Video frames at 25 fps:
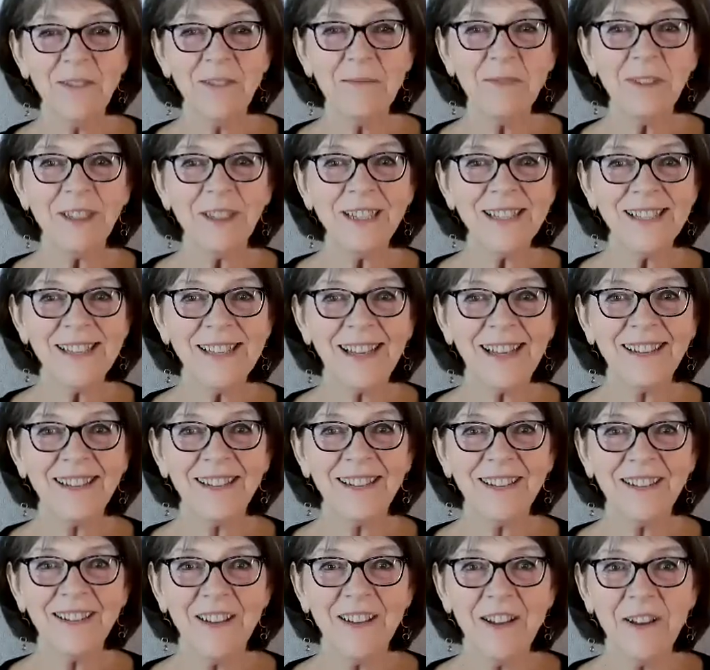Melissa.
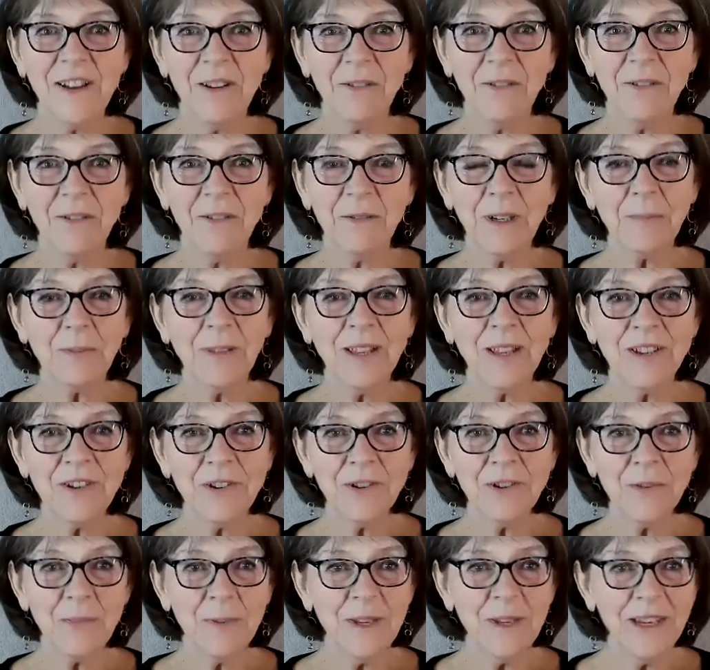What a pleasure
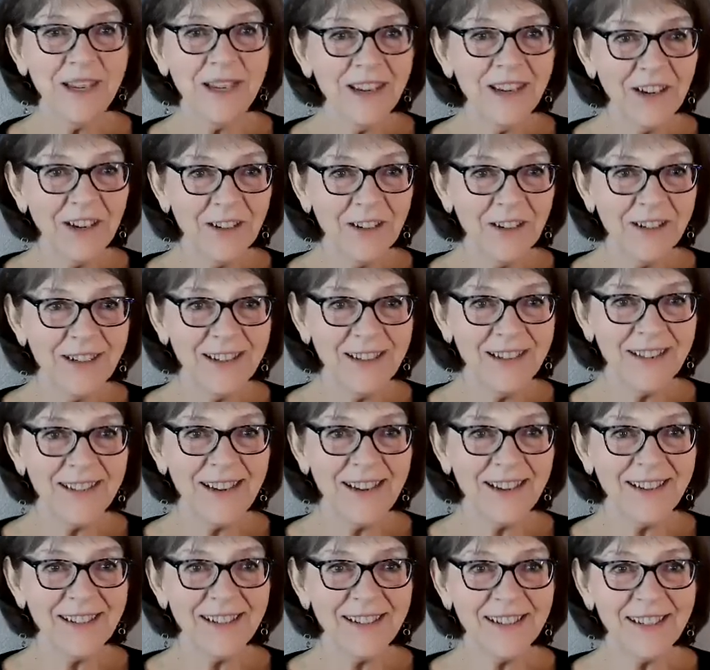to be here. And it's
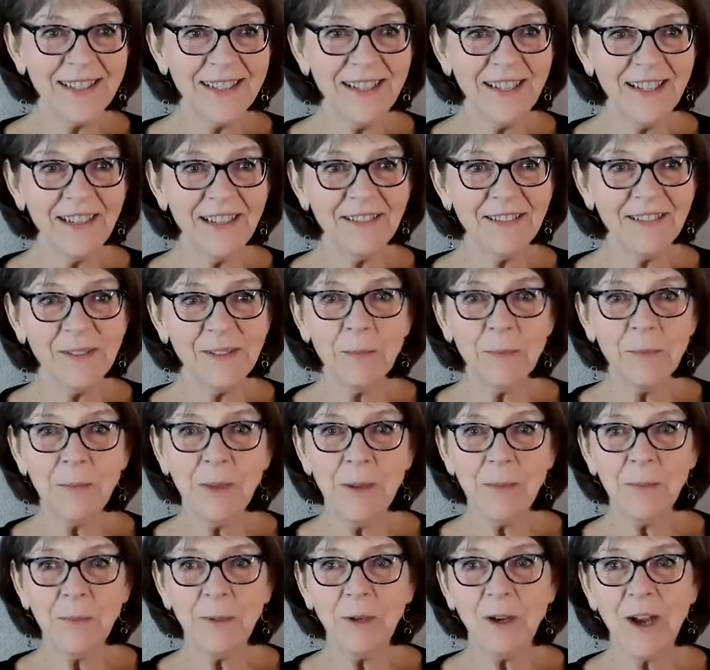nice to see some
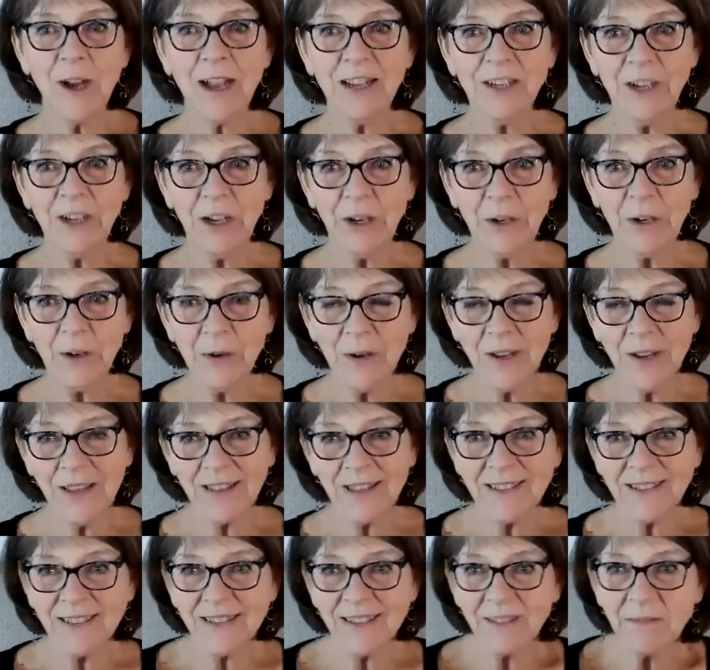people I know
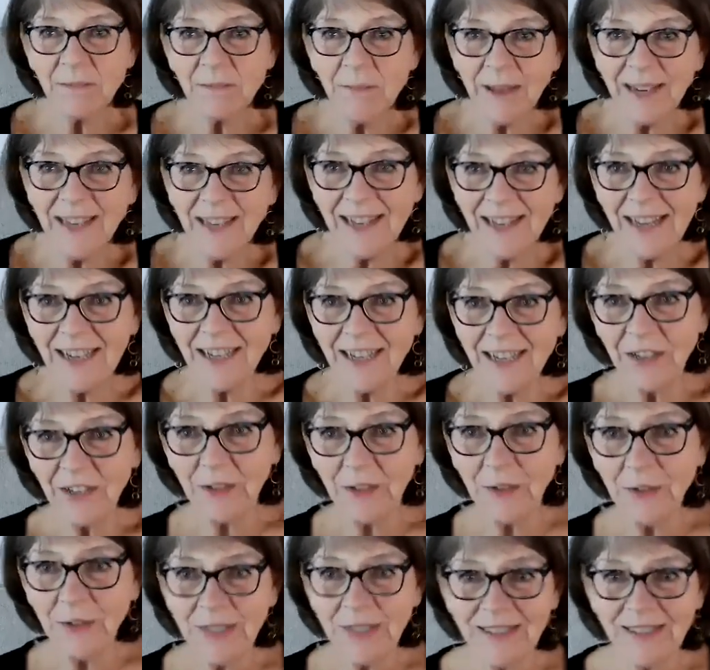and many that I
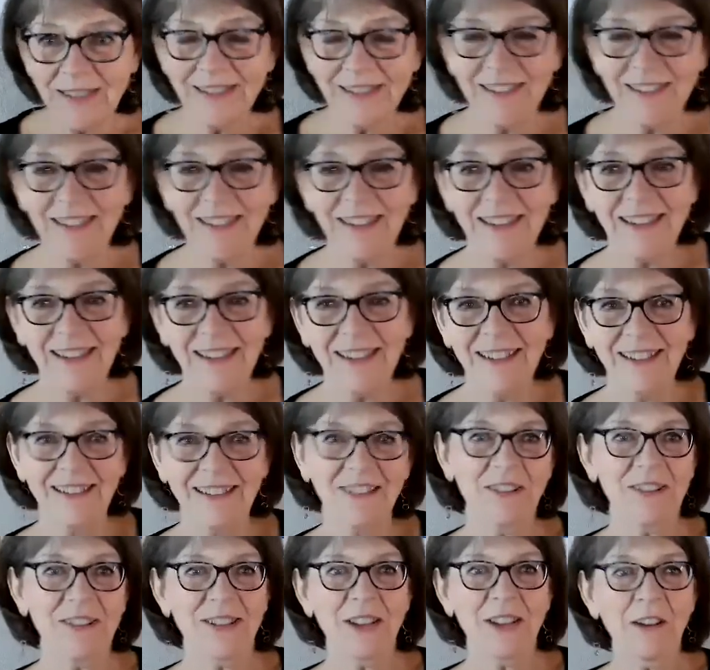don't.
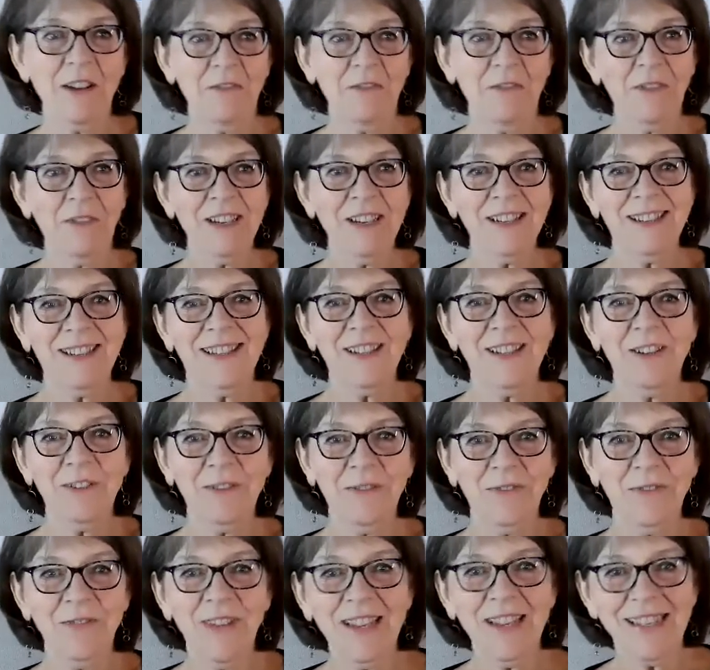It's kind of fun to see your
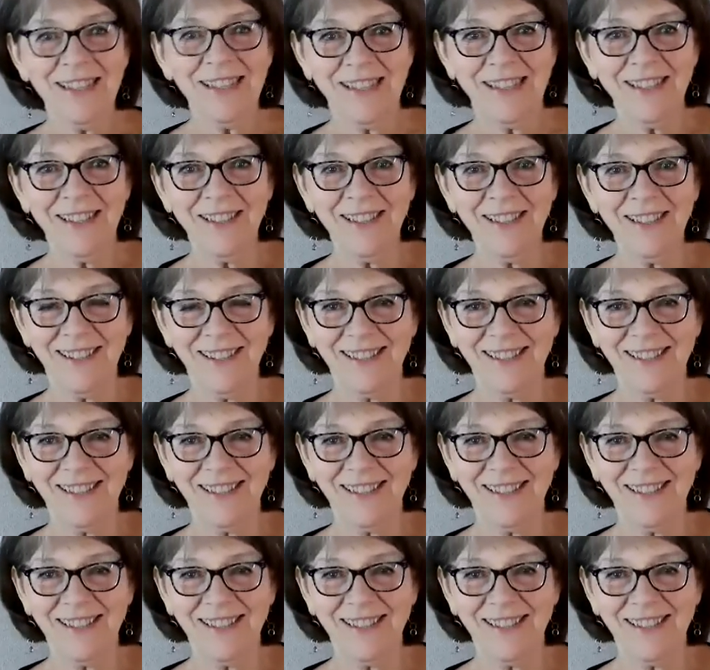faces.